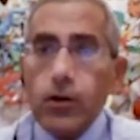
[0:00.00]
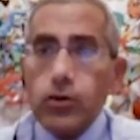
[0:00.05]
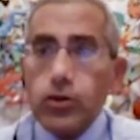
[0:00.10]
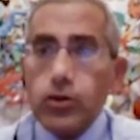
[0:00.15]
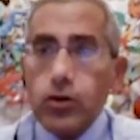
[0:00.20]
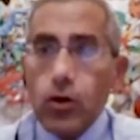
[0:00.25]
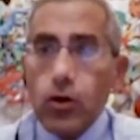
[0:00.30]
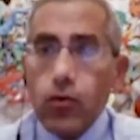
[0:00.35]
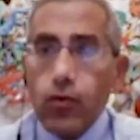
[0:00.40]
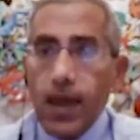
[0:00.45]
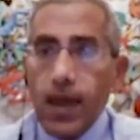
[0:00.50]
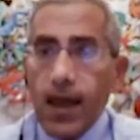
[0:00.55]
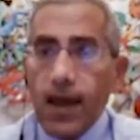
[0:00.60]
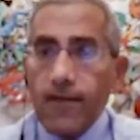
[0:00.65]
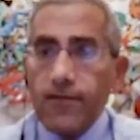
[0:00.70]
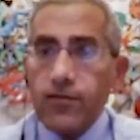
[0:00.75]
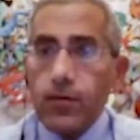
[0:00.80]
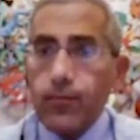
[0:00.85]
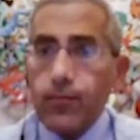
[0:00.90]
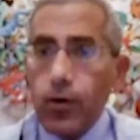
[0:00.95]
So we
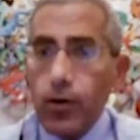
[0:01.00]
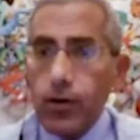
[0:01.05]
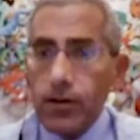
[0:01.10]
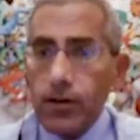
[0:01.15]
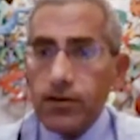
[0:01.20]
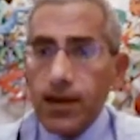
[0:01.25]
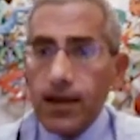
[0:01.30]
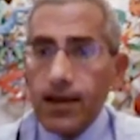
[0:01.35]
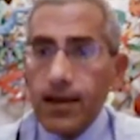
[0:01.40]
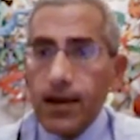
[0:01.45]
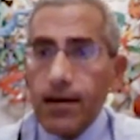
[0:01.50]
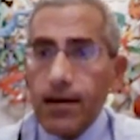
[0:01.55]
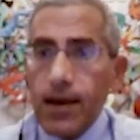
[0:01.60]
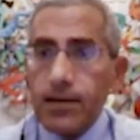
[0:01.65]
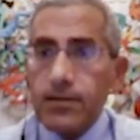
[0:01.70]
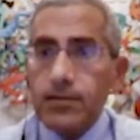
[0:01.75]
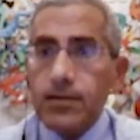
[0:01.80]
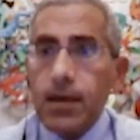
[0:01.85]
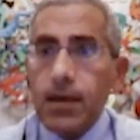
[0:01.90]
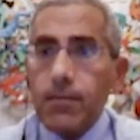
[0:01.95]
have the
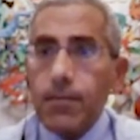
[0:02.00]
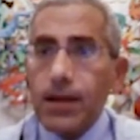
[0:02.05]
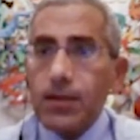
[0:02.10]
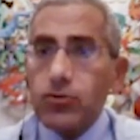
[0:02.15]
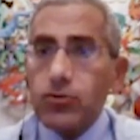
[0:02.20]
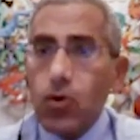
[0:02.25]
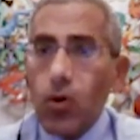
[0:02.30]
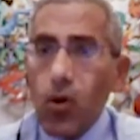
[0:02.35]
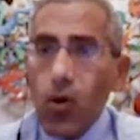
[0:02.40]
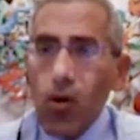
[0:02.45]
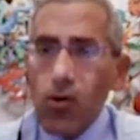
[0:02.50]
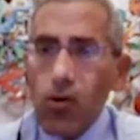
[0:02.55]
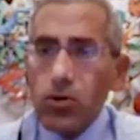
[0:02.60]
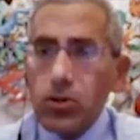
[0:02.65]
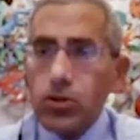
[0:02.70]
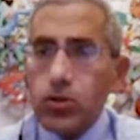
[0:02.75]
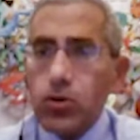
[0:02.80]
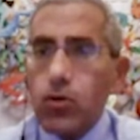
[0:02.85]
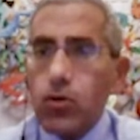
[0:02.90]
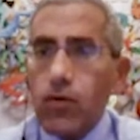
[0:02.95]
polysaccharide, but
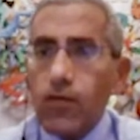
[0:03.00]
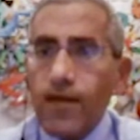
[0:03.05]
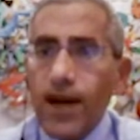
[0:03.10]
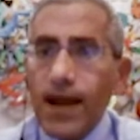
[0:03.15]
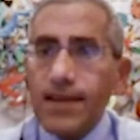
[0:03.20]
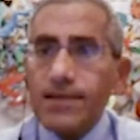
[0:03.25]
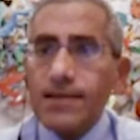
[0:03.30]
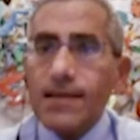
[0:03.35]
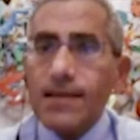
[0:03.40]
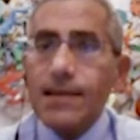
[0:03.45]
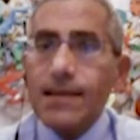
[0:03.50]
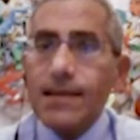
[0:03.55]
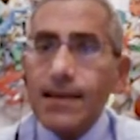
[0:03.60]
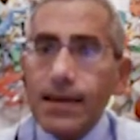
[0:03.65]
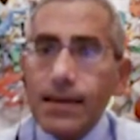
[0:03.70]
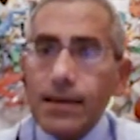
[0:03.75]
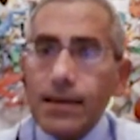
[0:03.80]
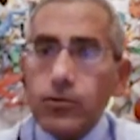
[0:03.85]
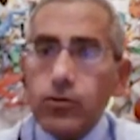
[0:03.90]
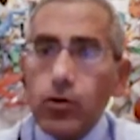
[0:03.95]
also covalently
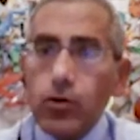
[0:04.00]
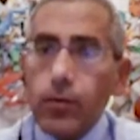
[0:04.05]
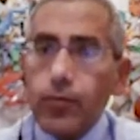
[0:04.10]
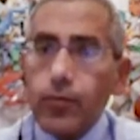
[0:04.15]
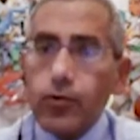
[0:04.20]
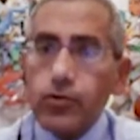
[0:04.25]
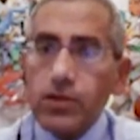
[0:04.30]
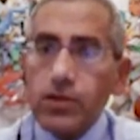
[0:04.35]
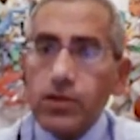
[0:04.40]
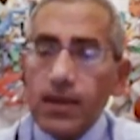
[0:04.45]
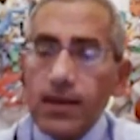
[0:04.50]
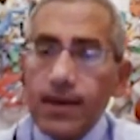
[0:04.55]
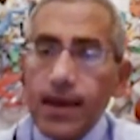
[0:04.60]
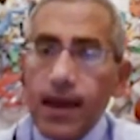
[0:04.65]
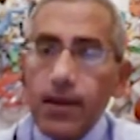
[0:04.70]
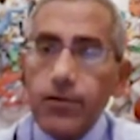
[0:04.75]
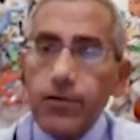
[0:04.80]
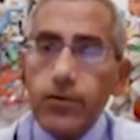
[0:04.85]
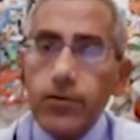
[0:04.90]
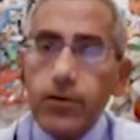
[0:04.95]
linked to a protein
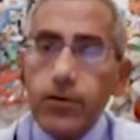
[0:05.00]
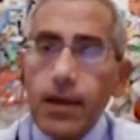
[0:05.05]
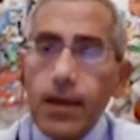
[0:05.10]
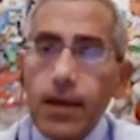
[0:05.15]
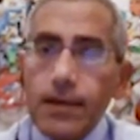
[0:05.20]
carrier.